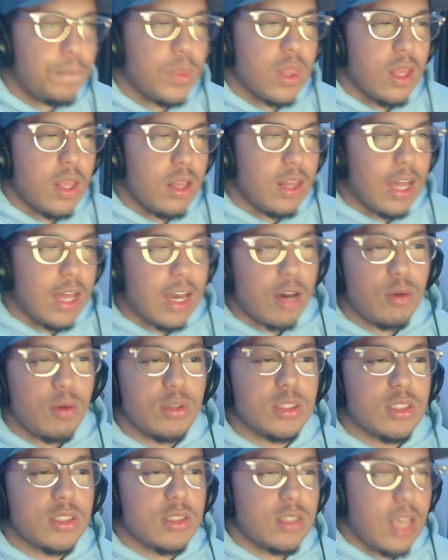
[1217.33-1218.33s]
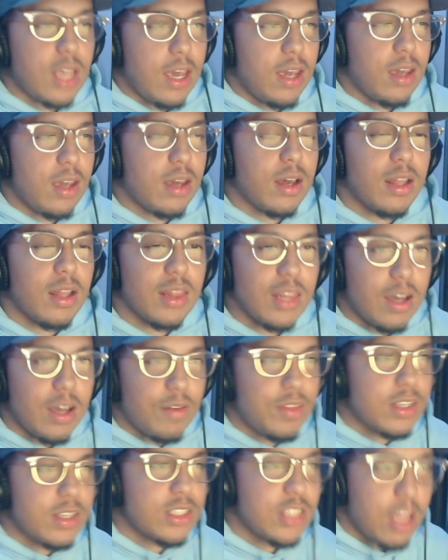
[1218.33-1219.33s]
Like I was saying, love
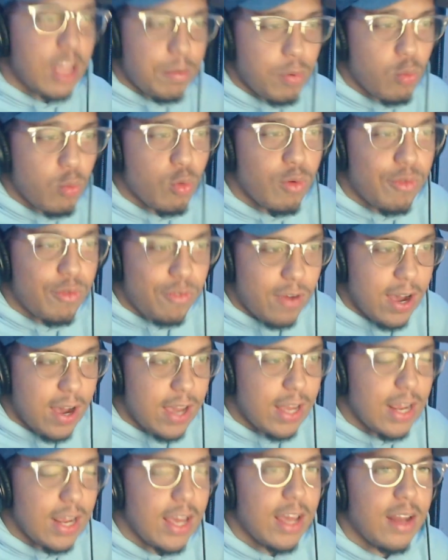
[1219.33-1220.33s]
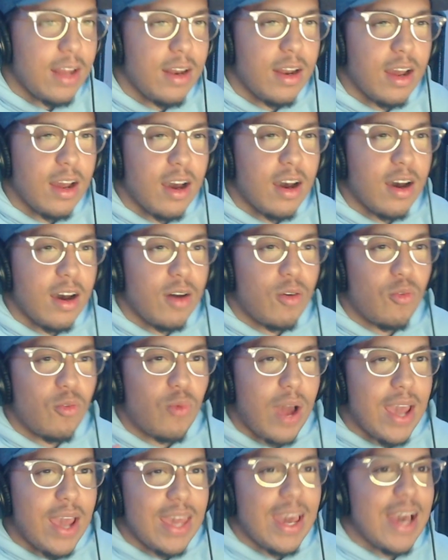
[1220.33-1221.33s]
the Steppenwolf fight, and
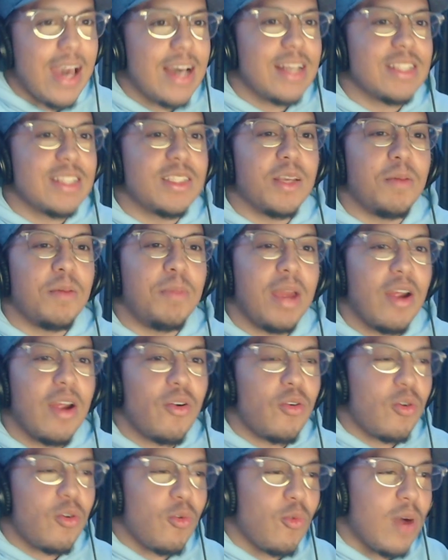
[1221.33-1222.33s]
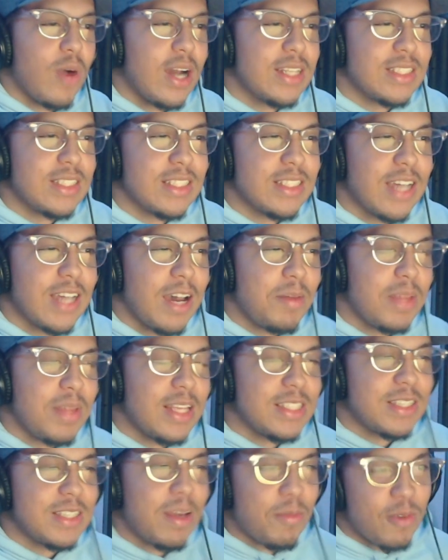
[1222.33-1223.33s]
right as Bearer winds the time and they
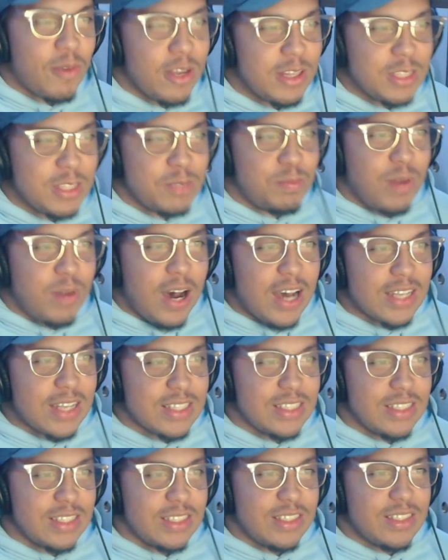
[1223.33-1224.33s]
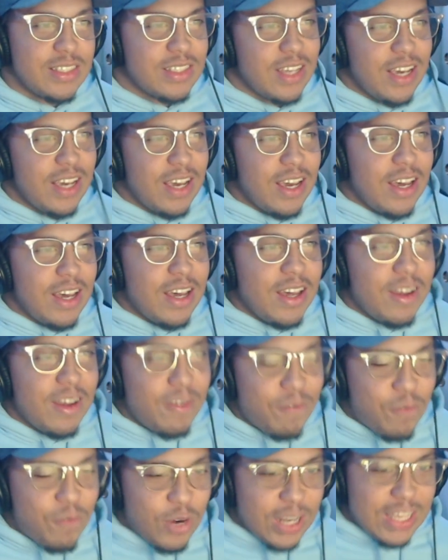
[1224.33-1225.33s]
separate these boxes,
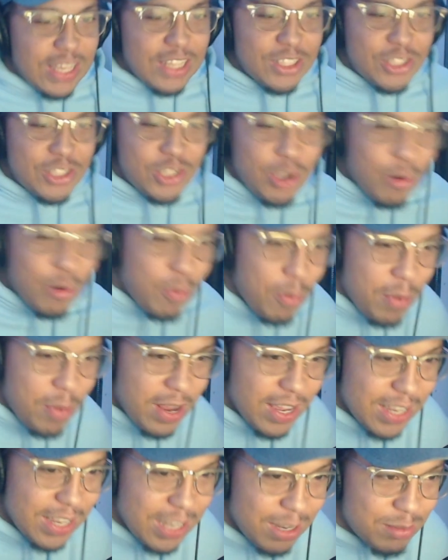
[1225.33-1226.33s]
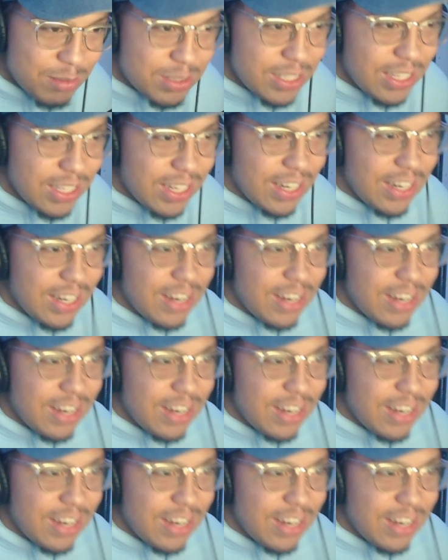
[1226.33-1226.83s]
freaking Superman comes in,